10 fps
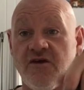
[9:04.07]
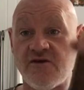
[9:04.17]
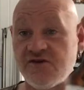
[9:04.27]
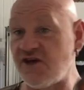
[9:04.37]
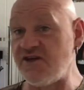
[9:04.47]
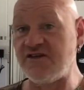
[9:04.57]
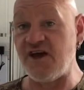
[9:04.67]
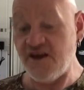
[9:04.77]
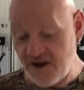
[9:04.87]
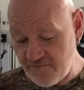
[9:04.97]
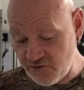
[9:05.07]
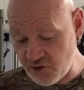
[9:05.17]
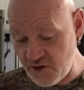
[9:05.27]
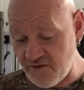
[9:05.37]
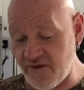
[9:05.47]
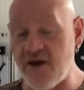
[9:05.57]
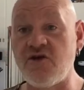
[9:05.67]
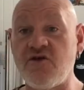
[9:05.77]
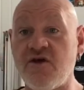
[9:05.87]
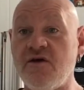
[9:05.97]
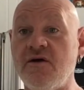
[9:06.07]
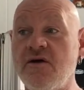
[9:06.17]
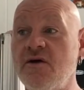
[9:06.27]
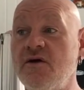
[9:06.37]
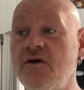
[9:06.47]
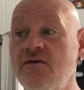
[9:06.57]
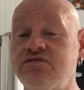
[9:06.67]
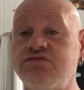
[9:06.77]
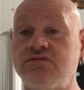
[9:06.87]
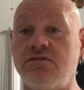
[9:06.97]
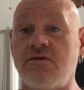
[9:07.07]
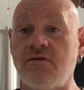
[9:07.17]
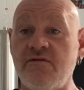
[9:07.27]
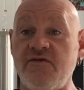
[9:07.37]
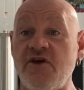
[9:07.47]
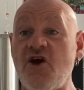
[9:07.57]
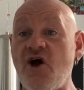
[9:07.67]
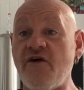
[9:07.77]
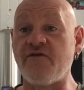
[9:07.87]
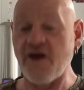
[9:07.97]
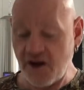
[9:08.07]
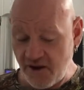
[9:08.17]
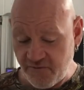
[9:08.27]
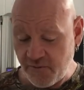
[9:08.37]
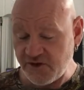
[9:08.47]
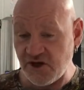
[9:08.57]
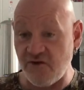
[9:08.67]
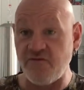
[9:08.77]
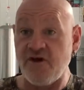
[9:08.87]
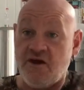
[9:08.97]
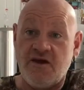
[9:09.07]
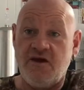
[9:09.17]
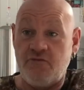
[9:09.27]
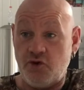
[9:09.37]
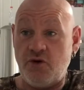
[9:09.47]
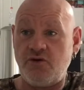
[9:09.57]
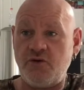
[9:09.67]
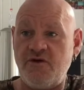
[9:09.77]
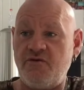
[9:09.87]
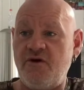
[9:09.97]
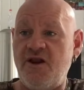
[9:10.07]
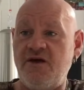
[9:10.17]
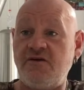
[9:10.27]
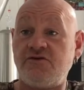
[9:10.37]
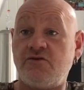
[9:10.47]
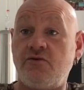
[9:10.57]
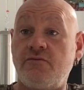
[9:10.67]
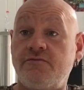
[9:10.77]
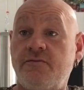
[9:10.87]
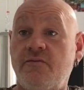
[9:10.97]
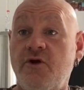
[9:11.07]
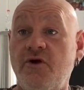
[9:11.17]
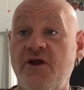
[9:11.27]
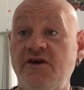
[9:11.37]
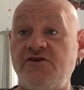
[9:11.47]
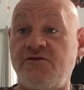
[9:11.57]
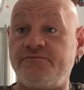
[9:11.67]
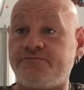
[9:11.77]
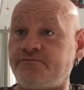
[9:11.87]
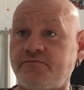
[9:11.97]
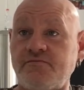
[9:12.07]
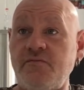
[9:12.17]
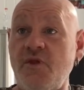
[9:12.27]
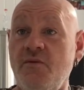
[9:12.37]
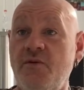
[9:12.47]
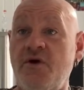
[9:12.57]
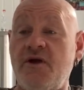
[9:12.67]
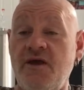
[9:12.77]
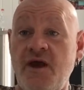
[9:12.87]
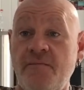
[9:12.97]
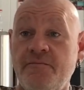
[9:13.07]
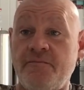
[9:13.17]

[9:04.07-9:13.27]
You can send 10, 11, 12 out, and you think, oh, I've only got half a keg left for myself. If you're doing 23 litres or 19s. But, yeah,